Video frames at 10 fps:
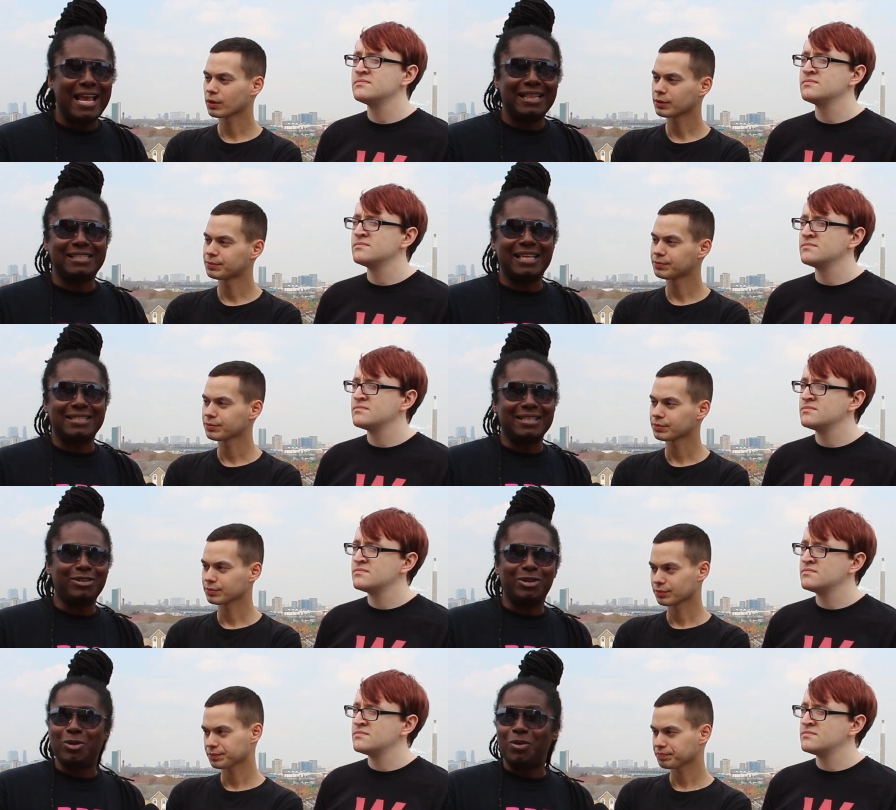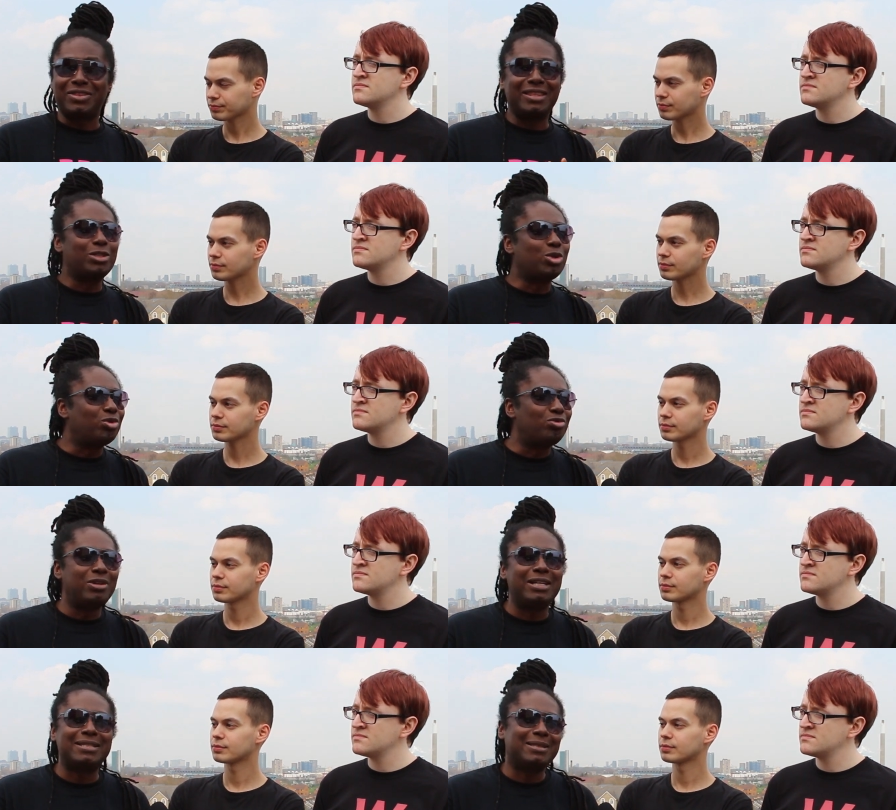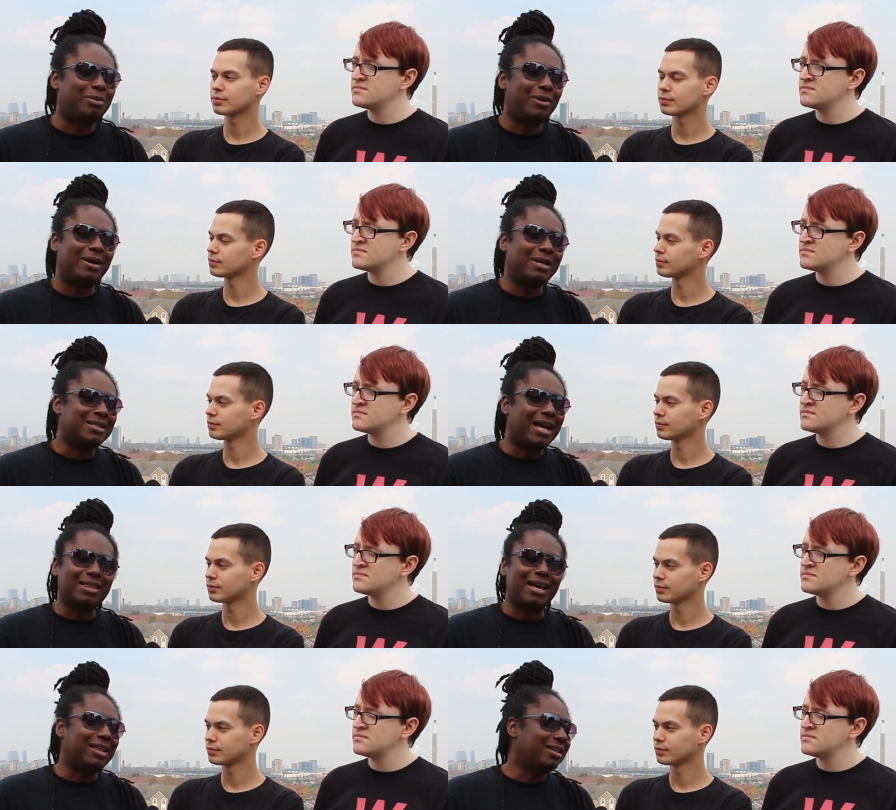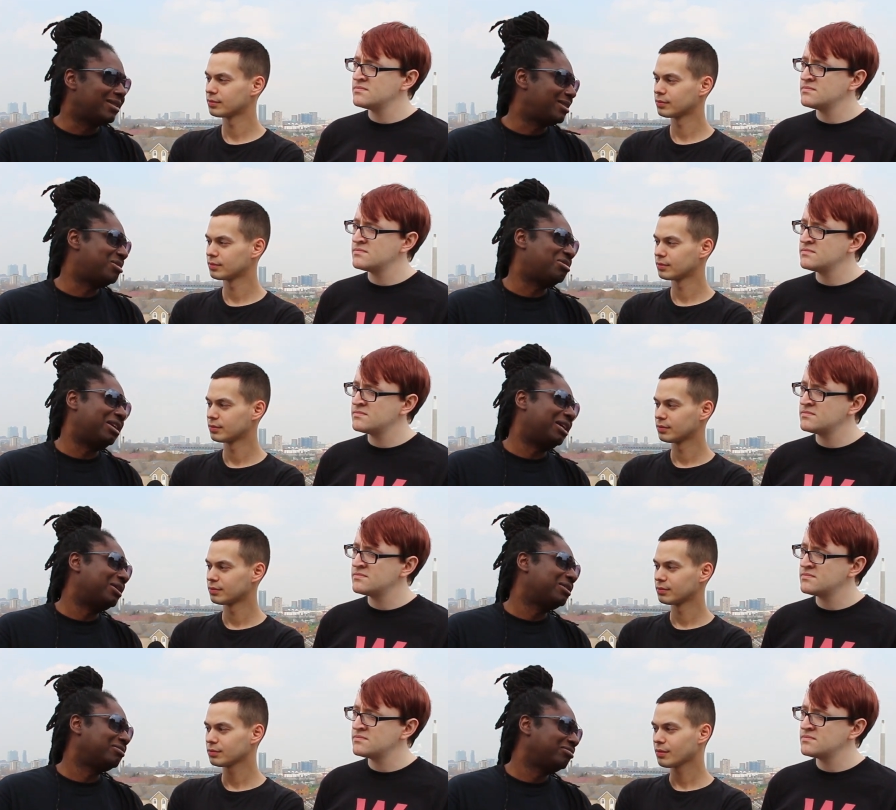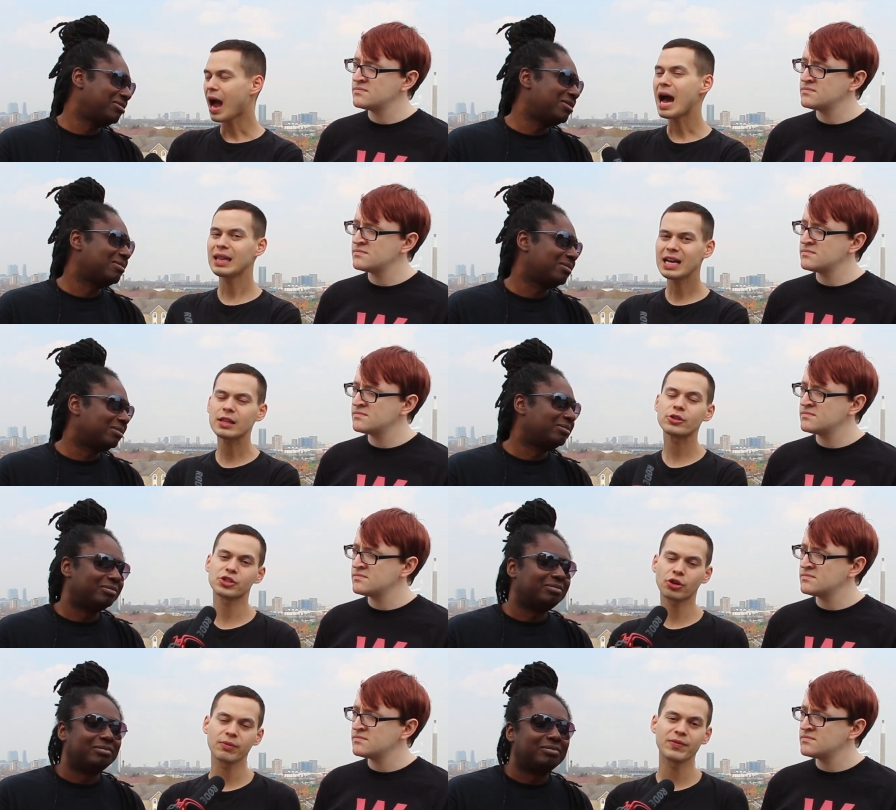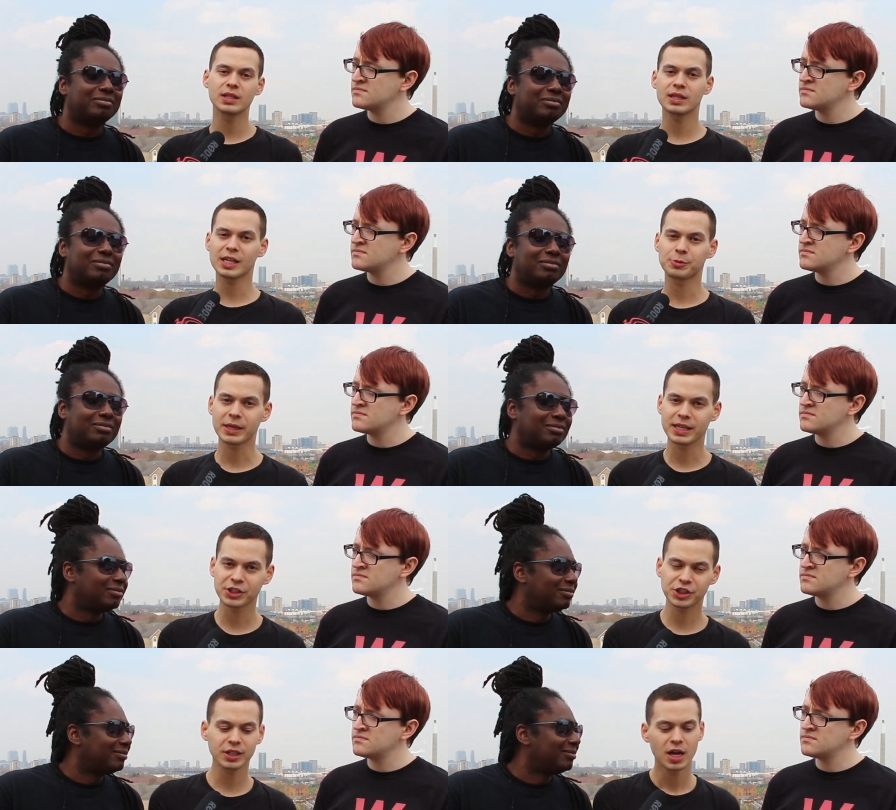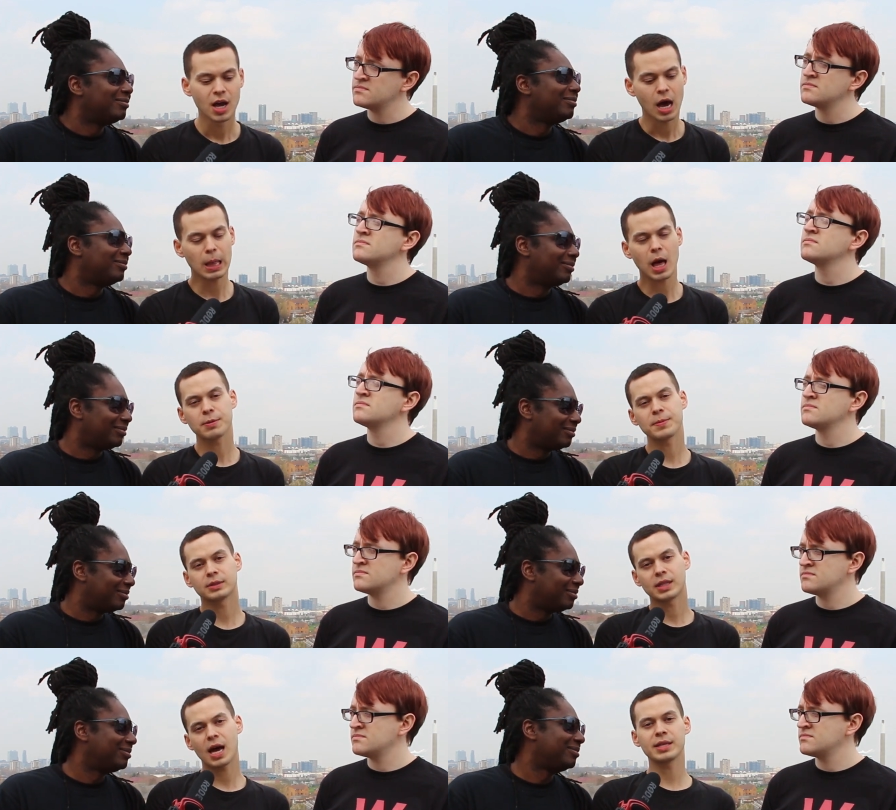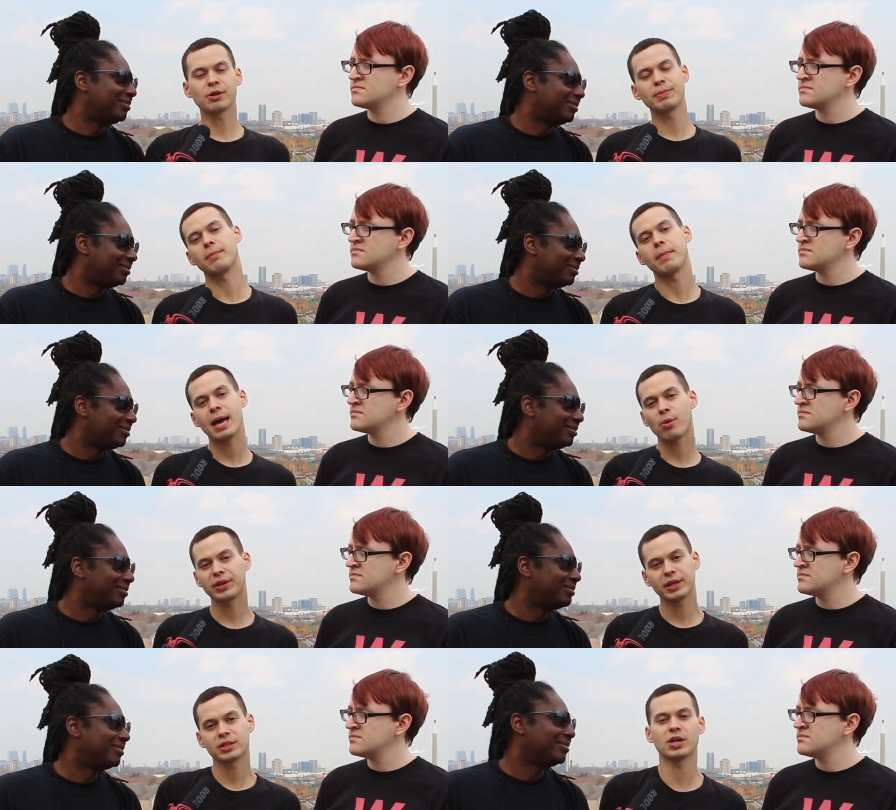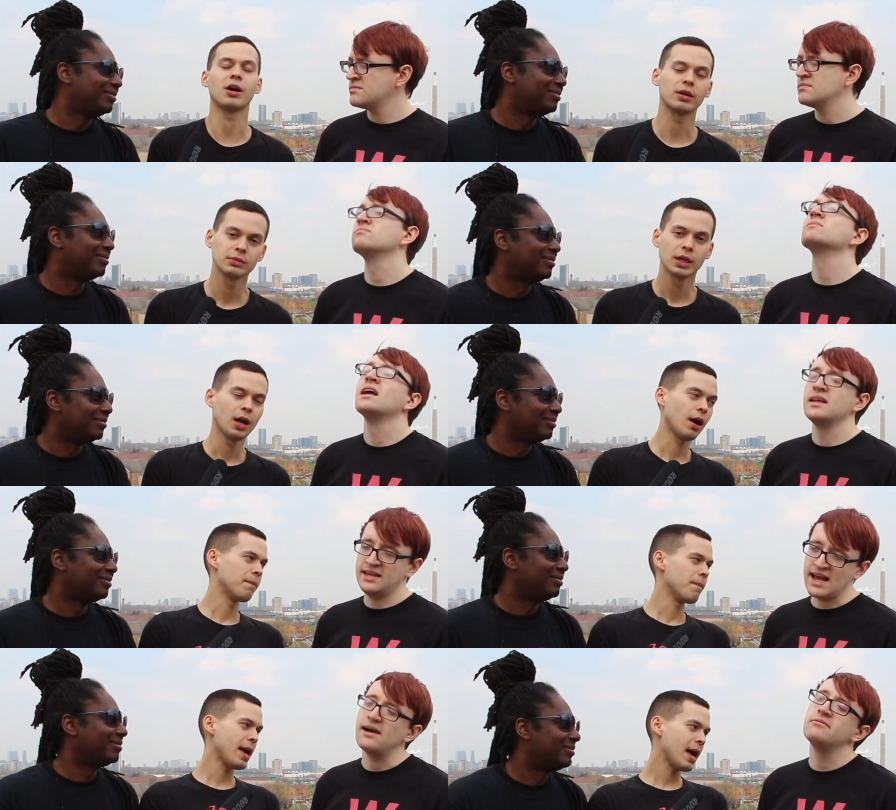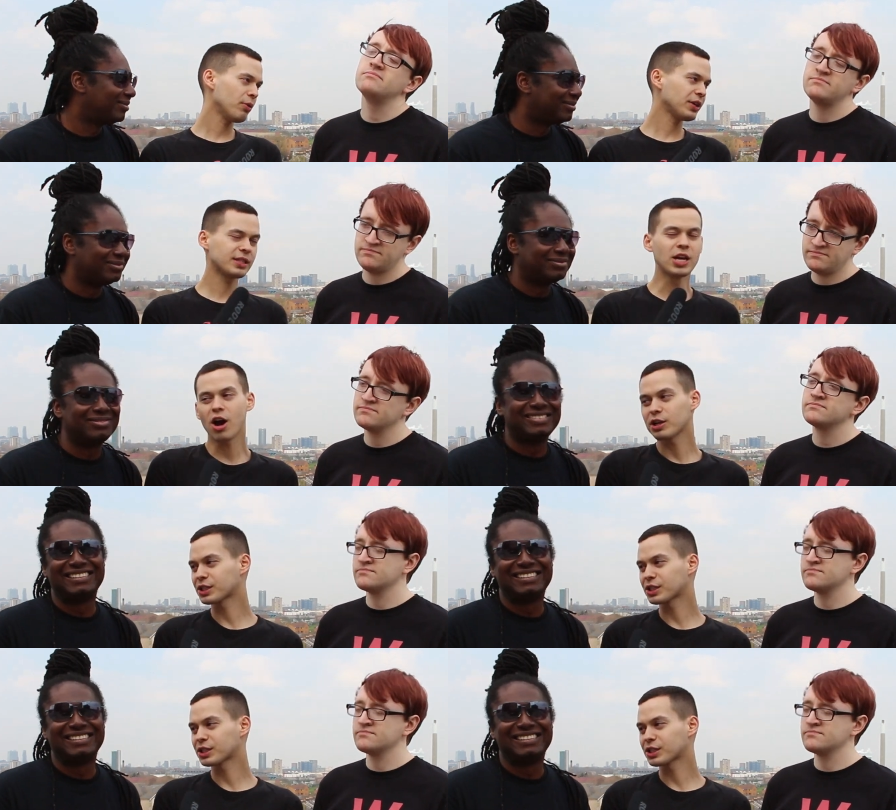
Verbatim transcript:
Speaker 1: in the sense that you know what, this could really surprise. I th- I think this is really good.
Speaker 2: I like that they're circumventing expectation. A lot of people thought it's going to be a man with a guitar a man with a guitar